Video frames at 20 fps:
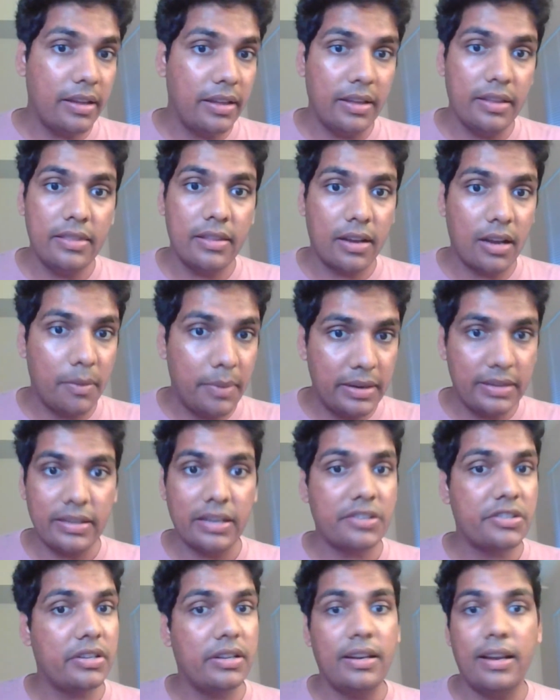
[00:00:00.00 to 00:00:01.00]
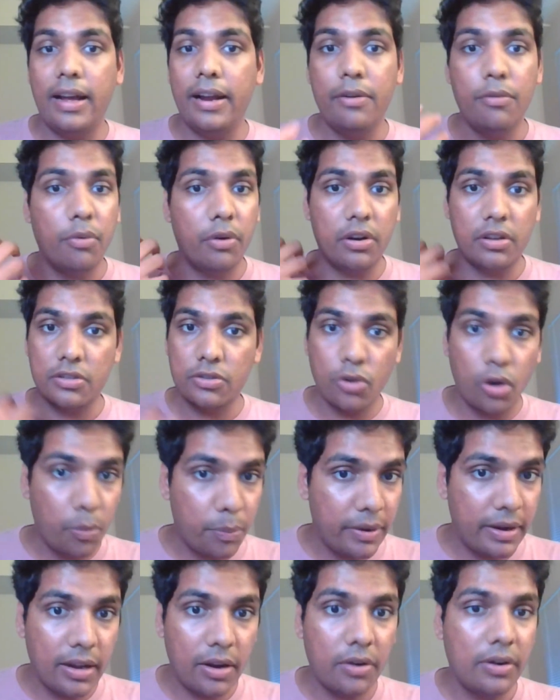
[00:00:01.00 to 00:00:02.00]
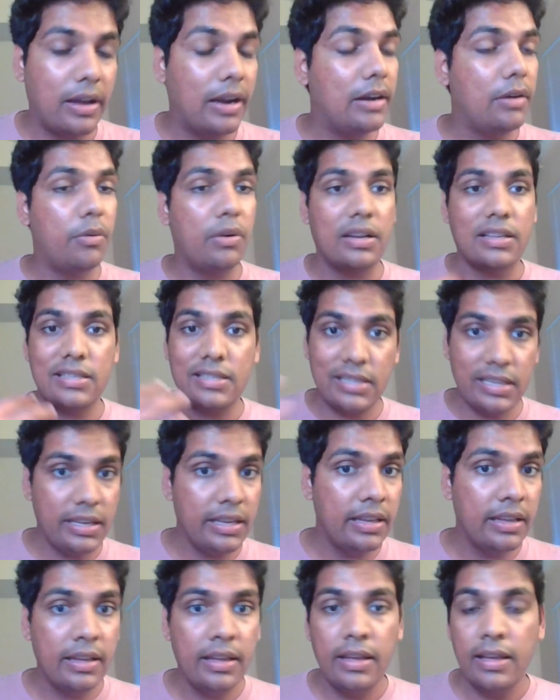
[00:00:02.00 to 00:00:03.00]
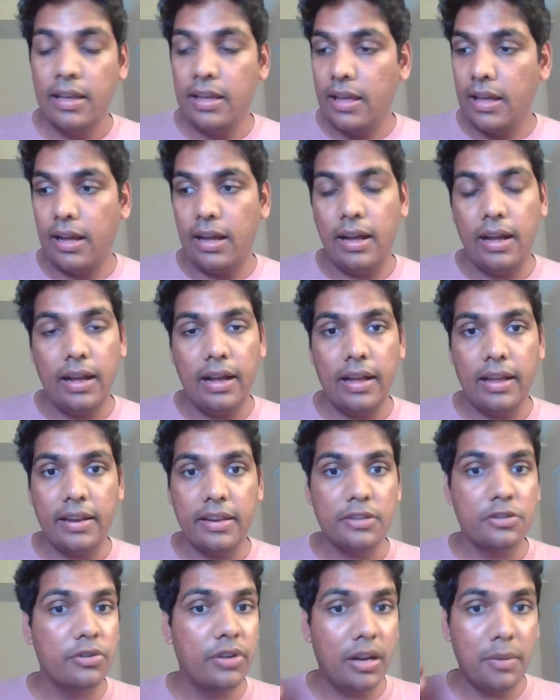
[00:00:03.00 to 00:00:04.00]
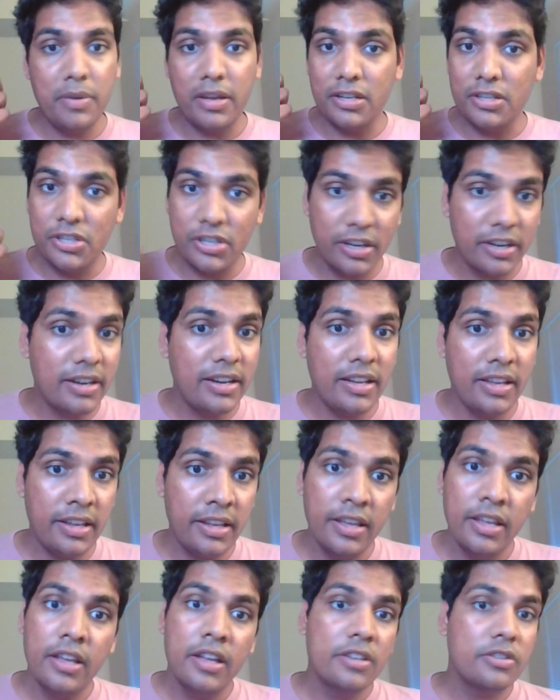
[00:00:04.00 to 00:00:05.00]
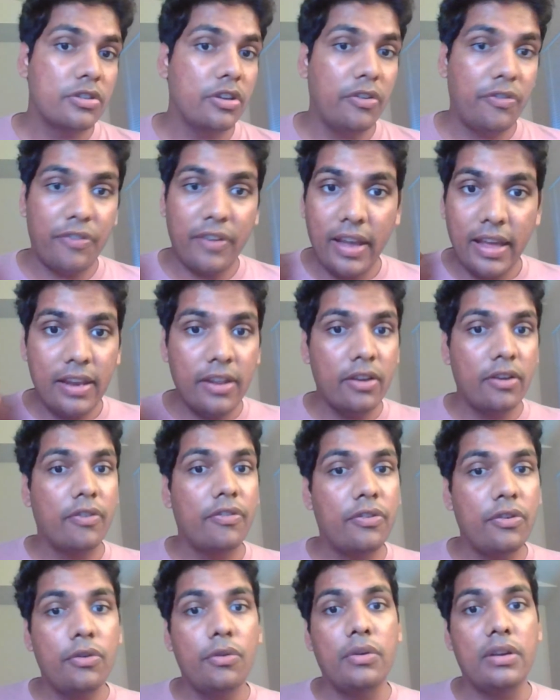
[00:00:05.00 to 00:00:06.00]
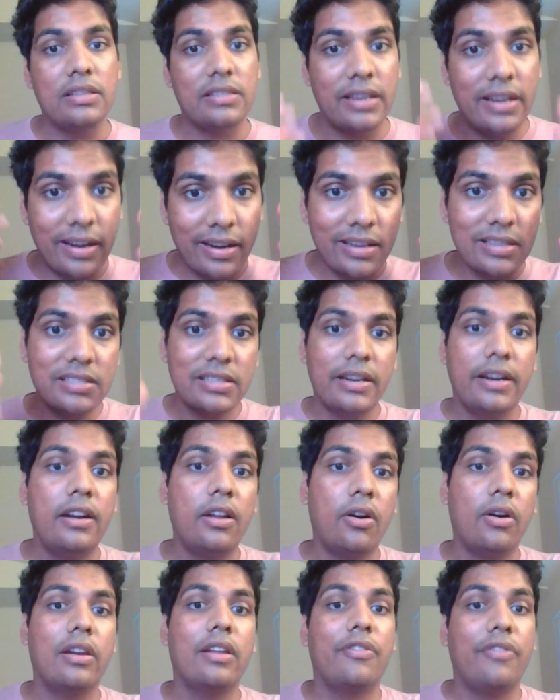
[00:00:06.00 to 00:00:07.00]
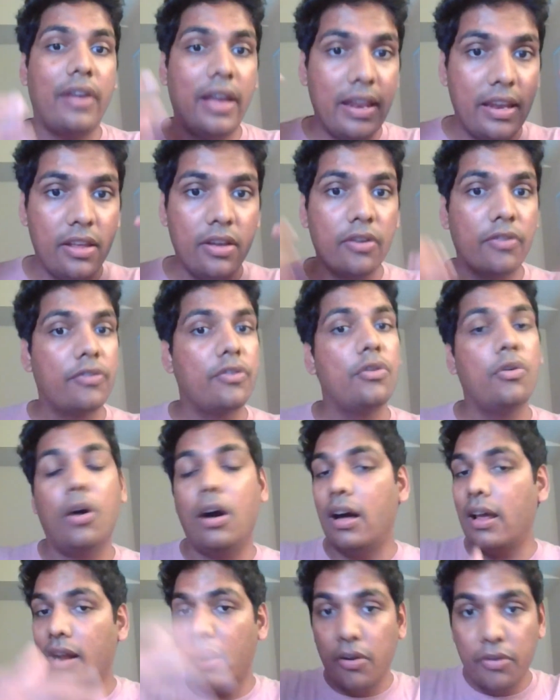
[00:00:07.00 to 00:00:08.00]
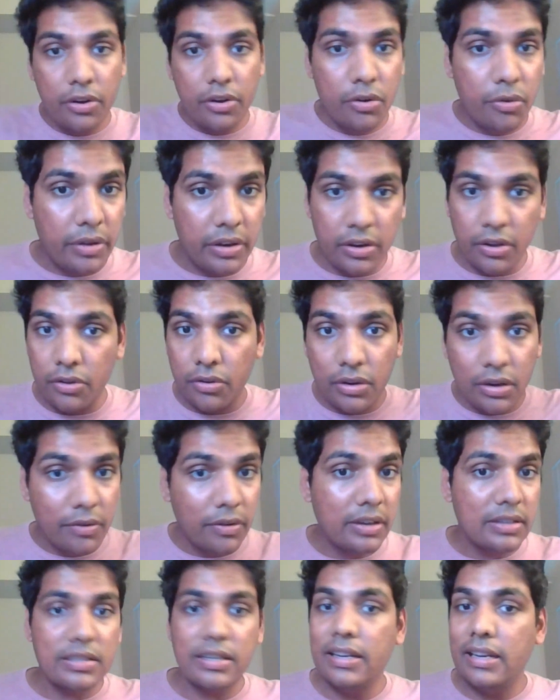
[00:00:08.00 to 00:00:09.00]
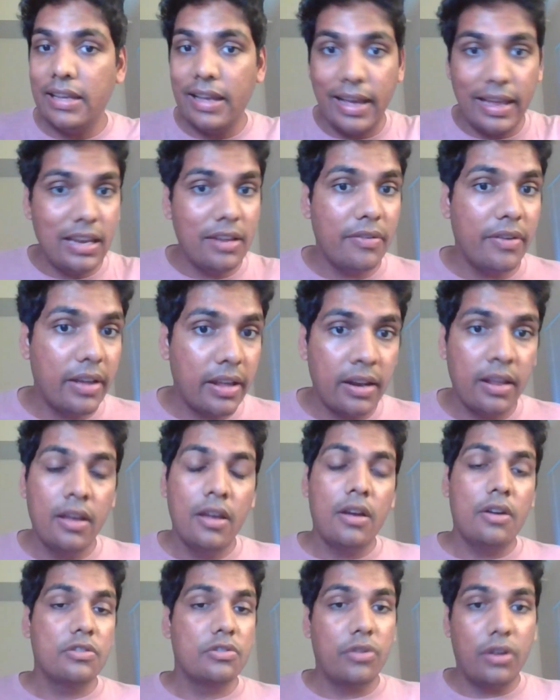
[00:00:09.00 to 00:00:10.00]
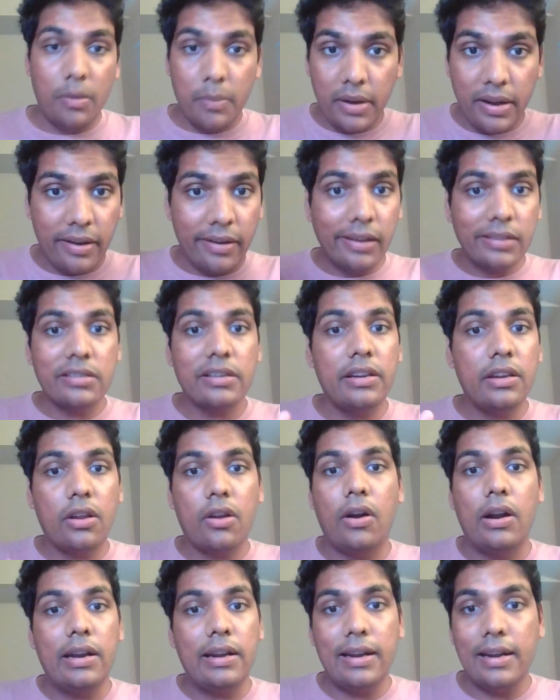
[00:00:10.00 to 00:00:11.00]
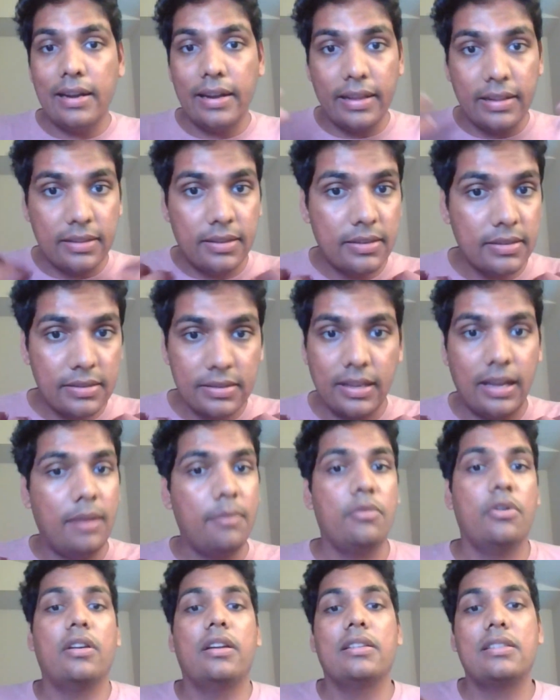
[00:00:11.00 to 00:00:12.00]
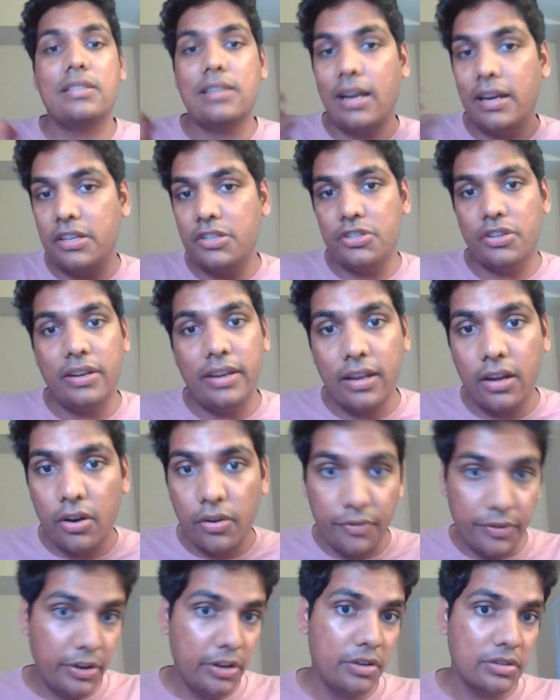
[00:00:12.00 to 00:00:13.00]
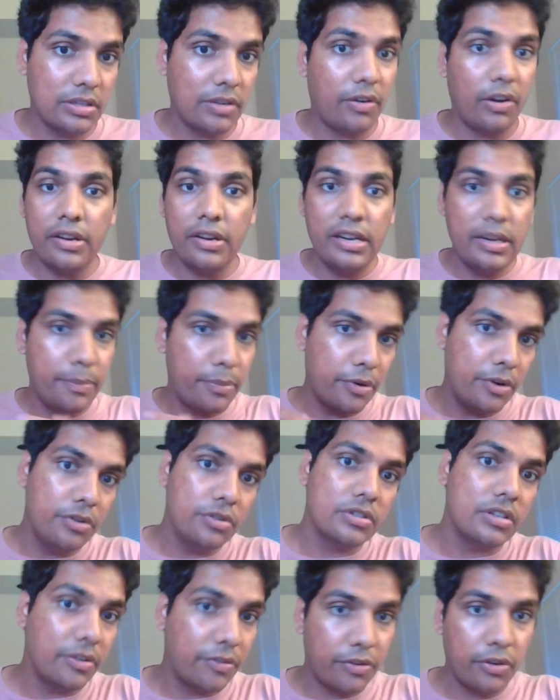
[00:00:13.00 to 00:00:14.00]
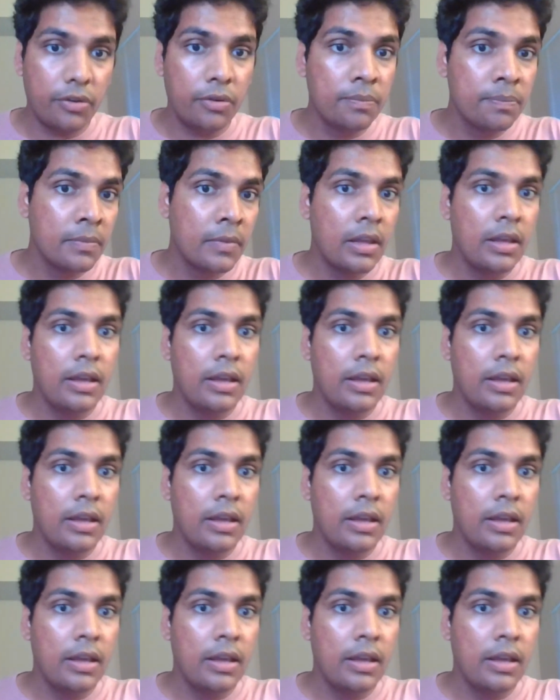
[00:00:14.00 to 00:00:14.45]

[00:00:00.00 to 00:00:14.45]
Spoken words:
in the comment section. I want to scope it out. I want to see. It's going to be a journey. So if any of you is interested, or if any of you around you in your university, anywhere, going to be interested in content like this, I'm going to start turning out videos. I've already produced a few.